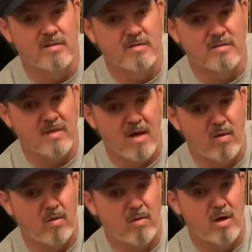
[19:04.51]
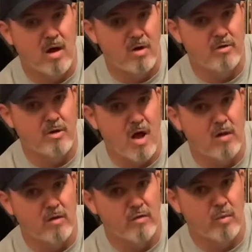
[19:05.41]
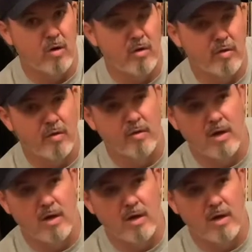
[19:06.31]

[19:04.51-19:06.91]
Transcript: sell $100 worth,